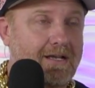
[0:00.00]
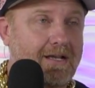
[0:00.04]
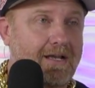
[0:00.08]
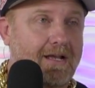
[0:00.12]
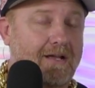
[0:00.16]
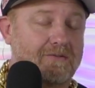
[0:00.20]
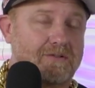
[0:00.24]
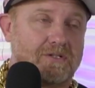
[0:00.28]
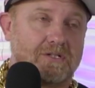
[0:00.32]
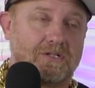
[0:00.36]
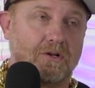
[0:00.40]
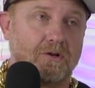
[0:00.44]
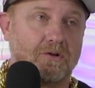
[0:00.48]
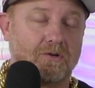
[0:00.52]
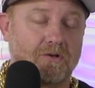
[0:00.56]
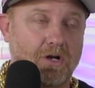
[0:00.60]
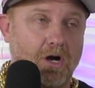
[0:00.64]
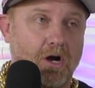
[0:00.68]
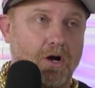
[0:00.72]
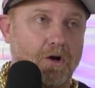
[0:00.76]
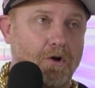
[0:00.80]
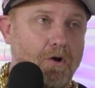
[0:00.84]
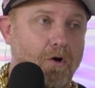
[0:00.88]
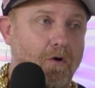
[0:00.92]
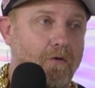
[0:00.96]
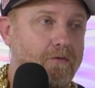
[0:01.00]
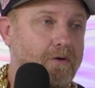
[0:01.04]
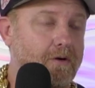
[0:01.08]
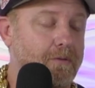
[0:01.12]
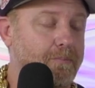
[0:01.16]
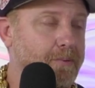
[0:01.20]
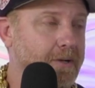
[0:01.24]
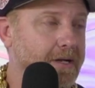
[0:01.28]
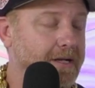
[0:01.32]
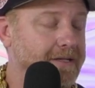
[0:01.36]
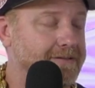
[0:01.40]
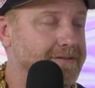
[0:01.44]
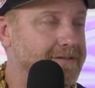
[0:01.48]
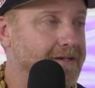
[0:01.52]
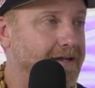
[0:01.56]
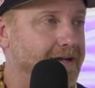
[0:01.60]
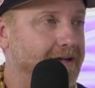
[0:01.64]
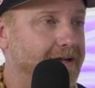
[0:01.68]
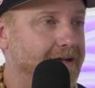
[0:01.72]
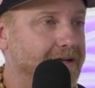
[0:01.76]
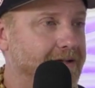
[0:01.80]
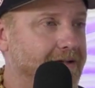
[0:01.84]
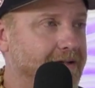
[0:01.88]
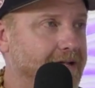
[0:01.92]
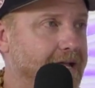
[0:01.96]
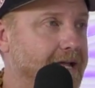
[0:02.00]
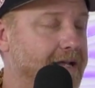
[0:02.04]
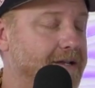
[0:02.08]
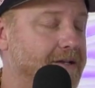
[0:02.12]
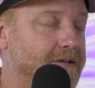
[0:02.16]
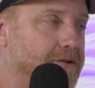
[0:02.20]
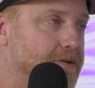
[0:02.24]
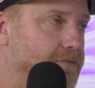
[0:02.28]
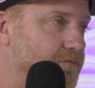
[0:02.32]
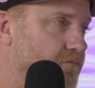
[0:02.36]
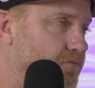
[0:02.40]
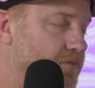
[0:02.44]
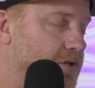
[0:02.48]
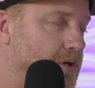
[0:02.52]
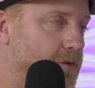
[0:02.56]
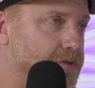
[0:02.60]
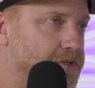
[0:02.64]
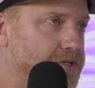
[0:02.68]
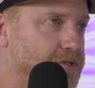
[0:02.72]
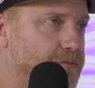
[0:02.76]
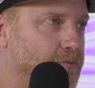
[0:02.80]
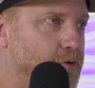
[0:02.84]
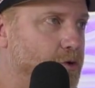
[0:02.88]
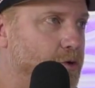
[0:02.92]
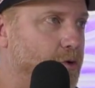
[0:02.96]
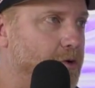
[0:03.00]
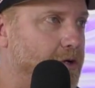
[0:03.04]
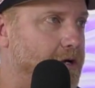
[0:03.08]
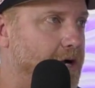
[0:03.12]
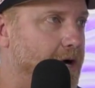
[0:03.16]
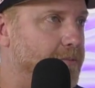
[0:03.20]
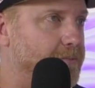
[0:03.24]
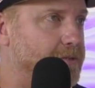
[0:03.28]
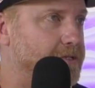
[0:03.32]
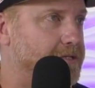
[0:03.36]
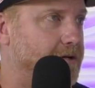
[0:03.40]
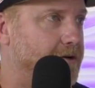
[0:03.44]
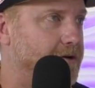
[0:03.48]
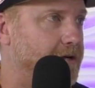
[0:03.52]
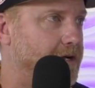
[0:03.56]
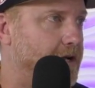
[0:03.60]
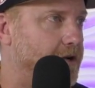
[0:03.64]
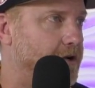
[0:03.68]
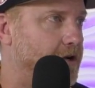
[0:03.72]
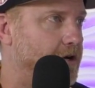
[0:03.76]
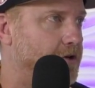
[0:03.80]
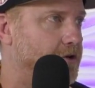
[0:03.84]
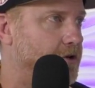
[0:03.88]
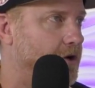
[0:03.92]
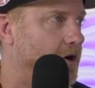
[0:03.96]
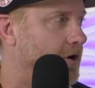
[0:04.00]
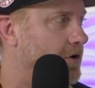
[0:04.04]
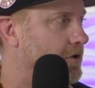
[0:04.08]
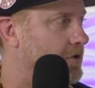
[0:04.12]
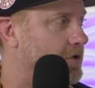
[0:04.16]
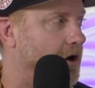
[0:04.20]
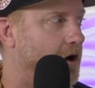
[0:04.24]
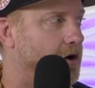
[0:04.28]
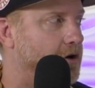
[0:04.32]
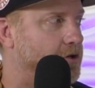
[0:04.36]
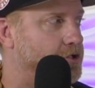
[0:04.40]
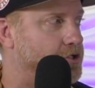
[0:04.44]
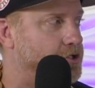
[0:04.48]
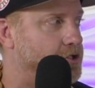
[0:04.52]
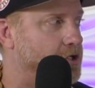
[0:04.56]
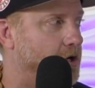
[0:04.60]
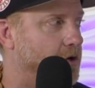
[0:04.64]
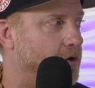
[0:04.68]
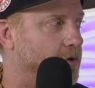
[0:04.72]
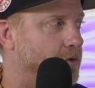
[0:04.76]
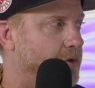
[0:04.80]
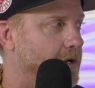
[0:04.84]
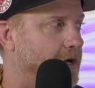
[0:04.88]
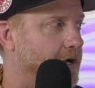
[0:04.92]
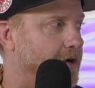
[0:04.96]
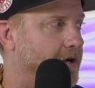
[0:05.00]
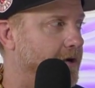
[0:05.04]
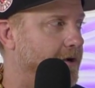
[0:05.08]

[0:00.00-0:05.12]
have still gone over, but and there was some cool commentary on our car show.